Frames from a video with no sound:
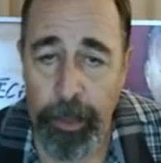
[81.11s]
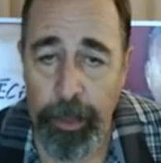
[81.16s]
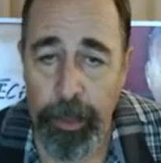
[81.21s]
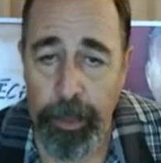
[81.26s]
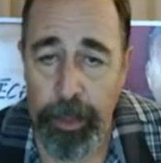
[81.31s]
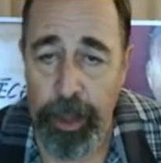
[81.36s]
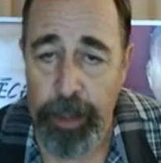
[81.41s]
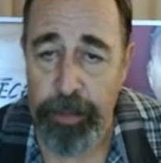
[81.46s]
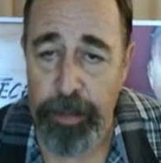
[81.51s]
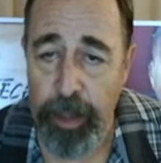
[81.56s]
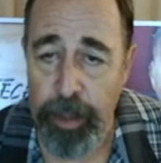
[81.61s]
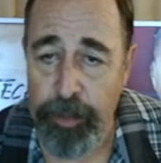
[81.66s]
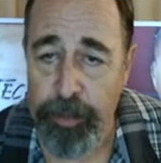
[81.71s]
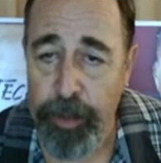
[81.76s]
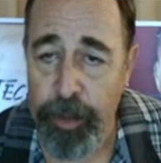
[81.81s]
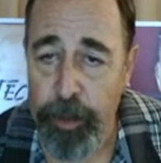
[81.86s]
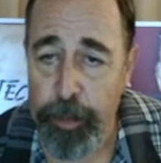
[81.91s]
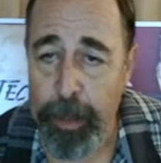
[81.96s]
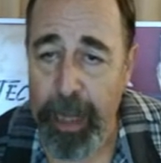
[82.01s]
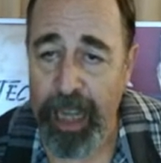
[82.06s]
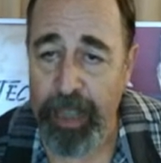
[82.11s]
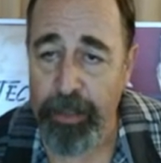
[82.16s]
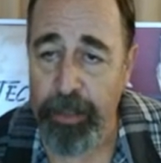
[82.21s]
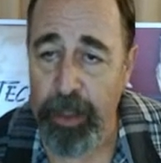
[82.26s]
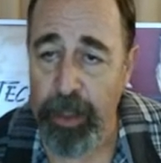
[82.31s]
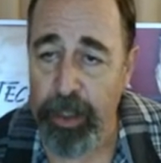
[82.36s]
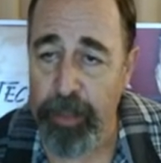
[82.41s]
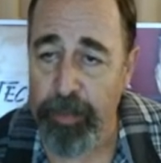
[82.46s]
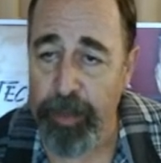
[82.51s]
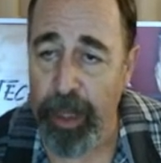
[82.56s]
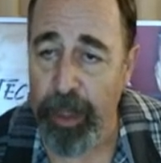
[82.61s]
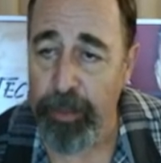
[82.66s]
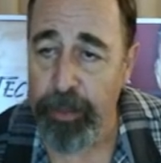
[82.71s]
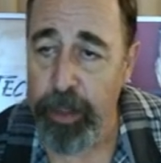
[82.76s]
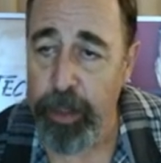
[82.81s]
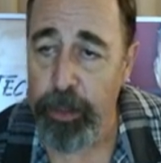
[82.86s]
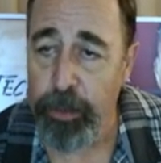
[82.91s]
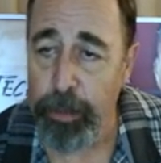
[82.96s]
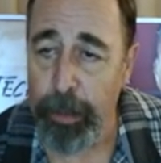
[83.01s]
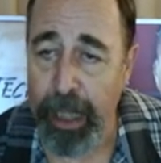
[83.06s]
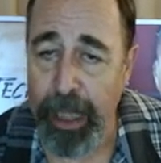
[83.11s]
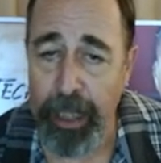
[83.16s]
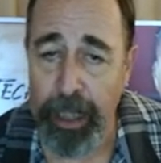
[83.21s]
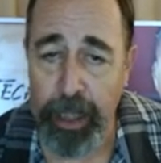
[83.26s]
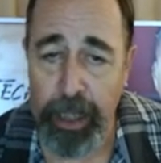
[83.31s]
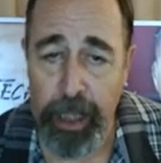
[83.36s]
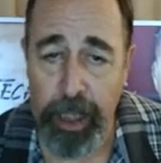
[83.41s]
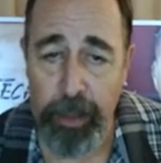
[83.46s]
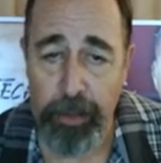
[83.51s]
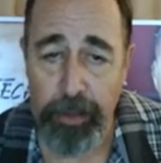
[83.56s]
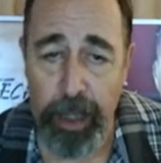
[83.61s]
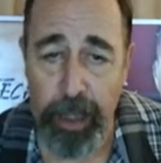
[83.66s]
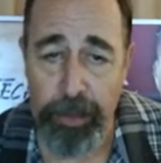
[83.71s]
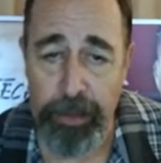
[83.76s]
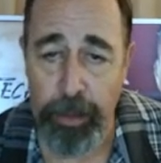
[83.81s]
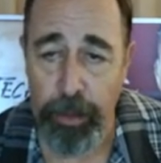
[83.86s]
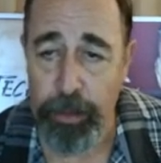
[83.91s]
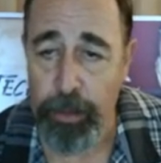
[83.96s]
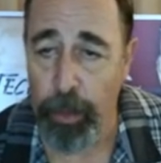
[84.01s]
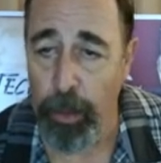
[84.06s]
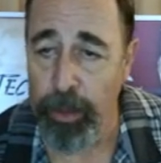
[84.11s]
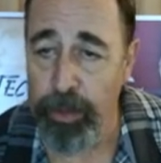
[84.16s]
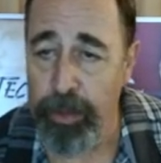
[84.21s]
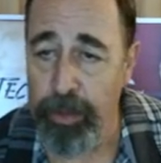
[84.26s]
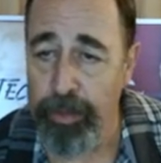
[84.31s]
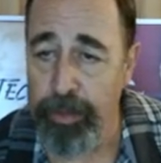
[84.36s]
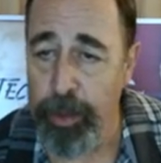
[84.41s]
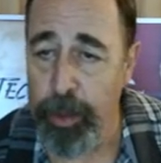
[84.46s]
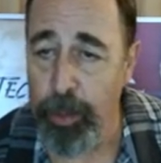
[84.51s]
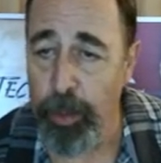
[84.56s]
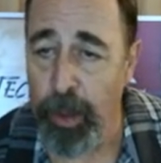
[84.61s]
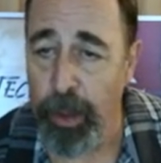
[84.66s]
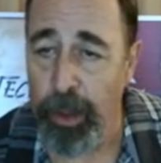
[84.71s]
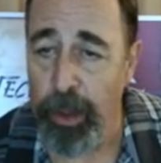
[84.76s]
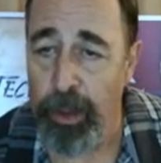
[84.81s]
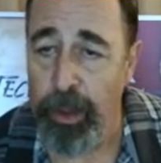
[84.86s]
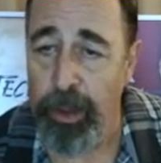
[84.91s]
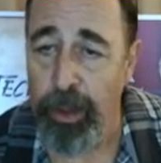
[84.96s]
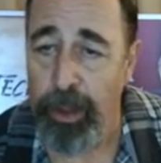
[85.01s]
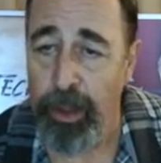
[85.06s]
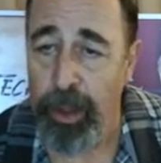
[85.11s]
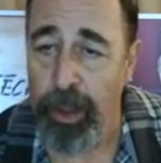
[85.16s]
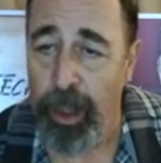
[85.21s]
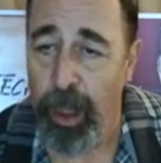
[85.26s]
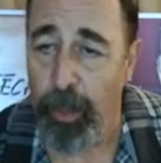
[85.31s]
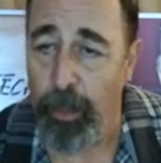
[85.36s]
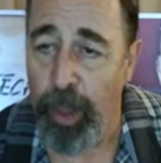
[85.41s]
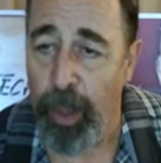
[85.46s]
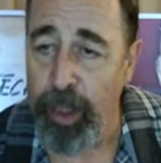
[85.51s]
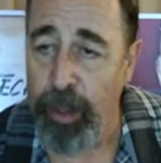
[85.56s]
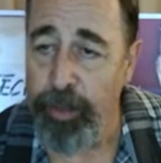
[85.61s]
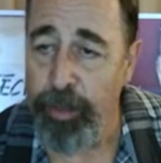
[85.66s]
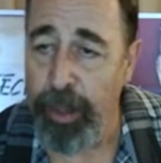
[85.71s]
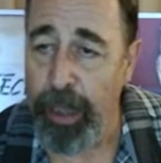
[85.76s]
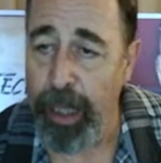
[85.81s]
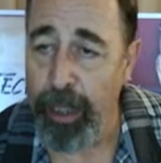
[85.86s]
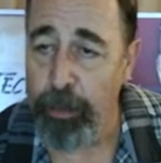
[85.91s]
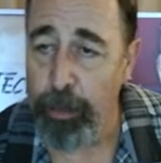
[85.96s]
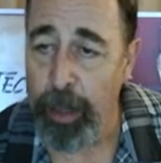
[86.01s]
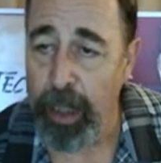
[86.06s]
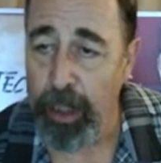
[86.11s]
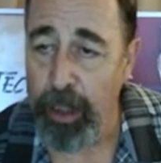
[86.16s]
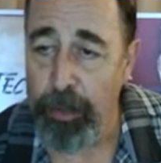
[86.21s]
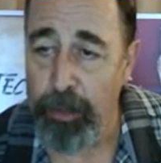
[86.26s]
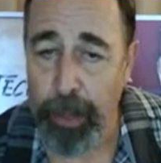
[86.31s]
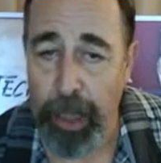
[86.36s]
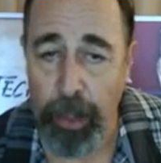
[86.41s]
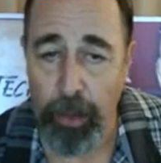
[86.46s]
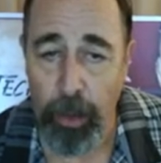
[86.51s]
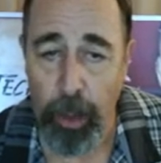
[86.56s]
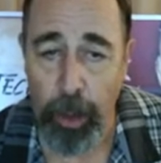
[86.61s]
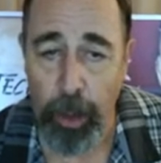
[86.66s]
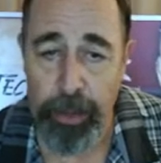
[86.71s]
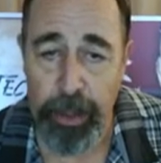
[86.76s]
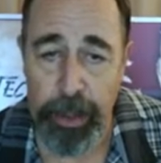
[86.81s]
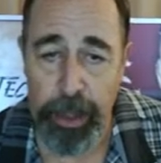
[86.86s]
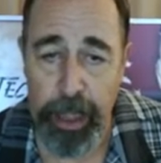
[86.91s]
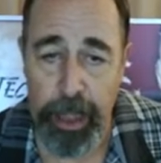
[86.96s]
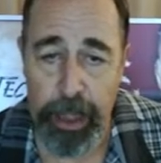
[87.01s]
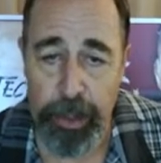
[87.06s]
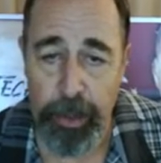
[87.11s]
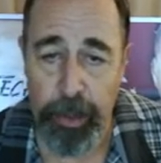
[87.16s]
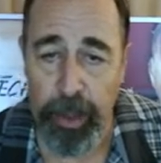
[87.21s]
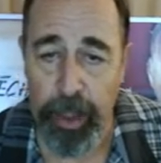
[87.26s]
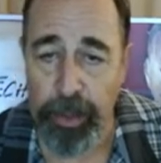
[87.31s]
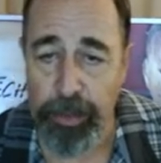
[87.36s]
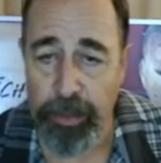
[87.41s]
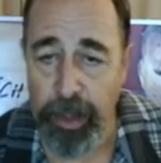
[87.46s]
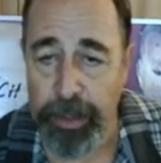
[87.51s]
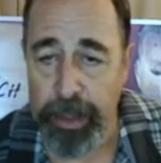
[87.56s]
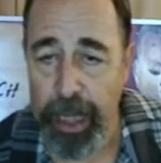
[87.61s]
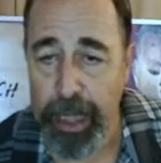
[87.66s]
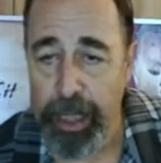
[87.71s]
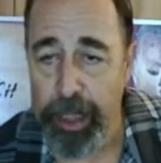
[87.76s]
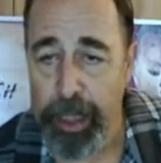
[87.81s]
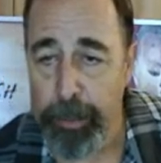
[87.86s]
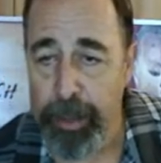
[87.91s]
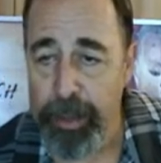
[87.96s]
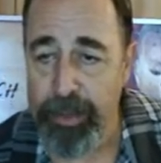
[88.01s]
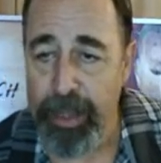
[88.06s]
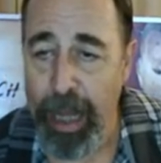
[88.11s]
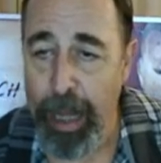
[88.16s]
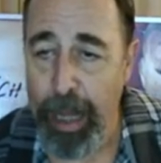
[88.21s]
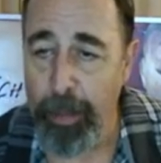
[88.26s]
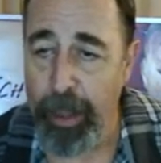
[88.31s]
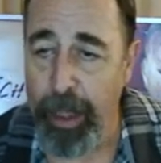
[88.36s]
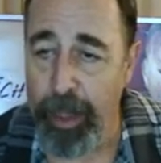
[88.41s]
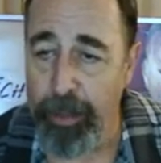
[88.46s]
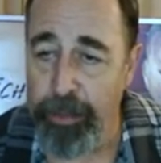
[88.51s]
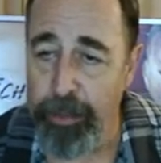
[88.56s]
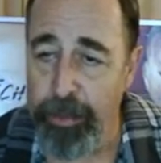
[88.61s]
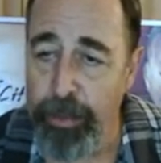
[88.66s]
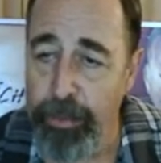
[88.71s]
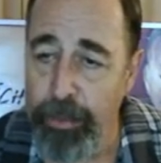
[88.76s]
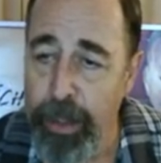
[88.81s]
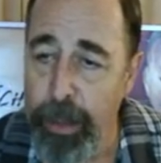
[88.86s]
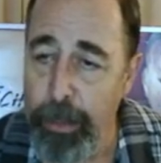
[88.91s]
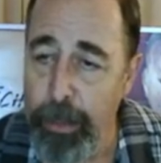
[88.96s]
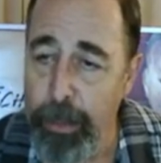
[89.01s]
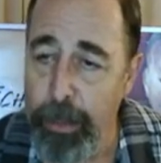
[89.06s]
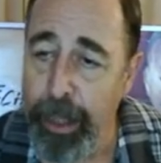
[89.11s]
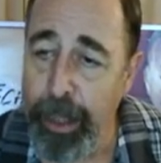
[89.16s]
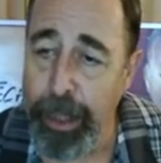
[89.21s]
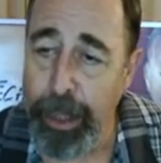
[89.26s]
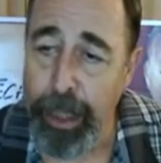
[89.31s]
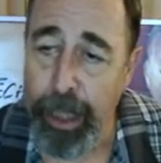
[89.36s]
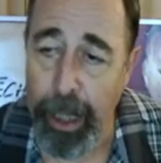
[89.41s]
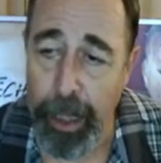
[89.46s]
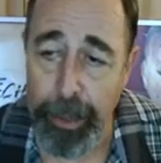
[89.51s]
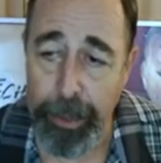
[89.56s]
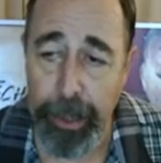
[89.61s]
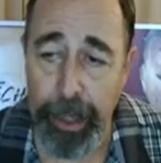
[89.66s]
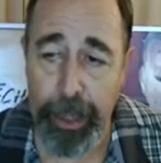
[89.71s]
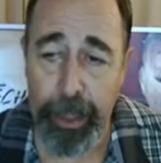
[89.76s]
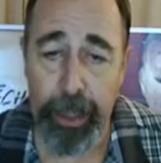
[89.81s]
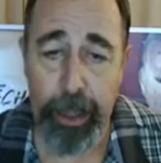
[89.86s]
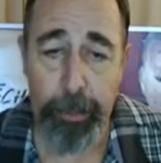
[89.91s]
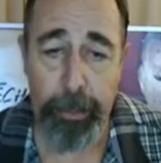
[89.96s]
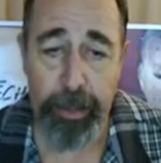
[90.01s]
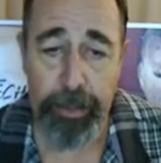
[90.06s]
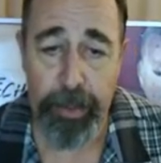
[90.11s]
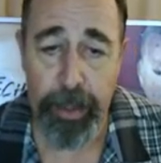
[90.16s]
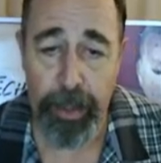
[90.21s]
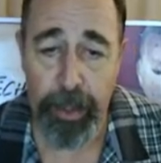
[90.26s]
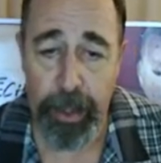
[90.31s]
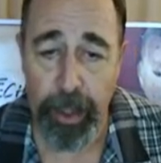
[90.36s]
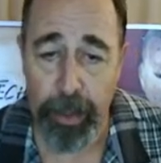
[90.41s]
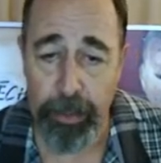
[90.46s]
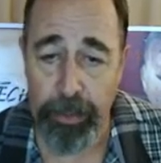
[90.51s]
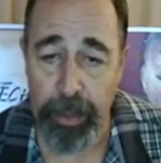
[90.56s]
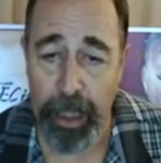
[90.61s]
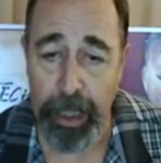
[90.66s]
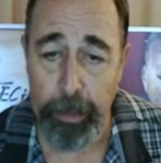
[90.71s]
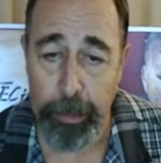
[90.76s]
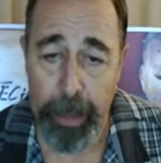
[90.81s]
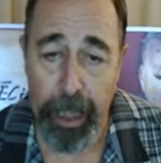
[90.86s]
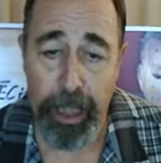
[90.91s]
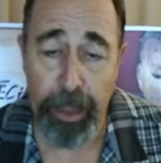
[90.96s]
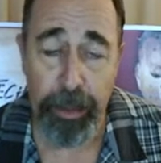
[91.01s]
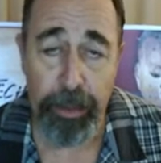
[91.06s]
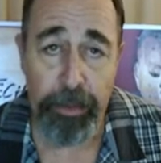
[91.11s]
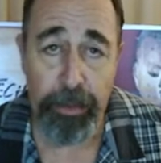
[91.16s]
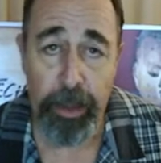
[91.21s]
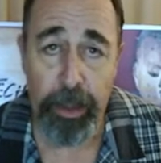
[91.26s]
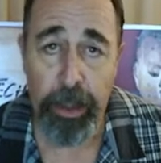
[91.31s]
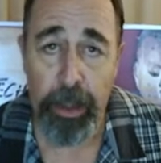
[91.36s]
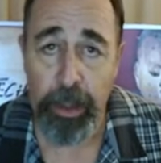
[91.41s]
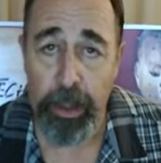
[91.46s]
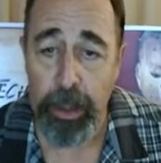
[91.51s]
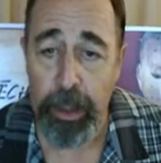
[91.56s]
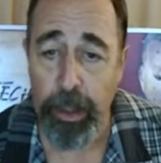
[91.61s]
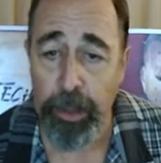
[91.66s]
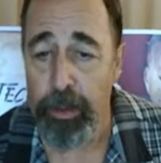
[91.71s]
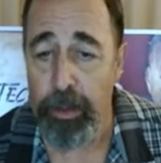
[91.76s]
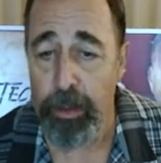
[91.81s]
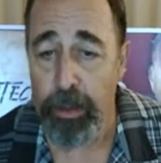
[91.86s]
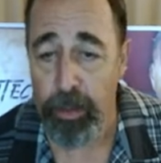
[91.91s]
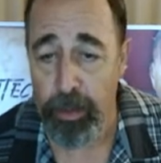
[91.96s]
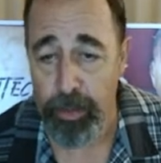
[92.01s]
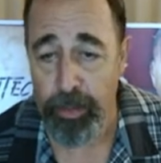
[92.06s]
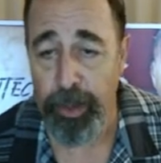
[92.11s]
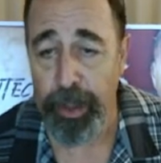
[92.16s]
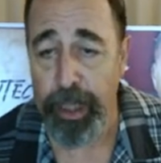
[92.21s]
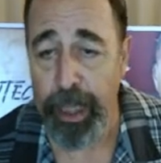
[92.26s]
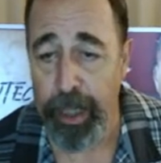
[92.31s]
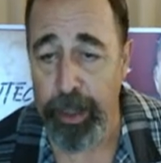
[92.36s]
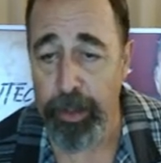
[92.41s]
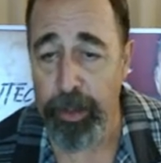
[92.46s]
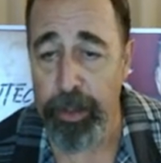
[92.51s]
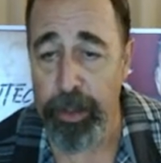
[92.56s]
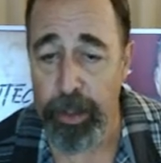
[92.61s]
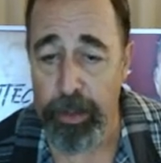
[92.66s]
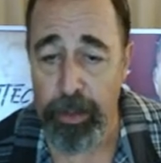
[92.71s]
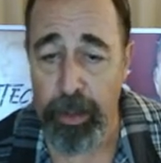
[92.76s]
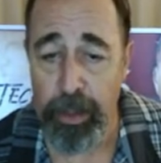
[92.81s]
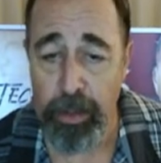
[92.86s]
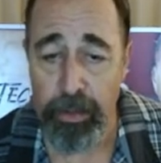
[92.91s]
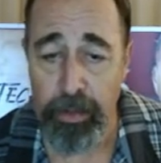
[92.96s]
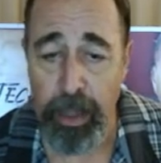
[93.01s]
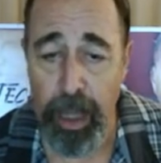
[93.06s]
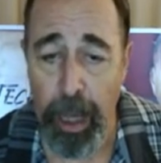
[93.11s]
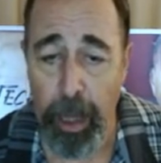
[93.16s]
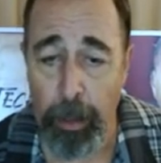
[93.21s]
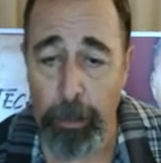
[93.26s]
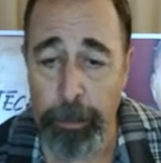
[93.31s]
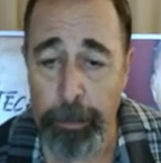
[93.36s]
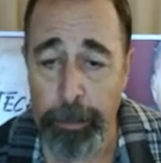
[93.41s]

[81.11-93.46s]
These are the first bacteria found to use manganese as their source of fuel. A wonderful aspect of microbes in nature is that they can metabolize seemingly unlikely materials, like metals, yielding useful energy to the cell.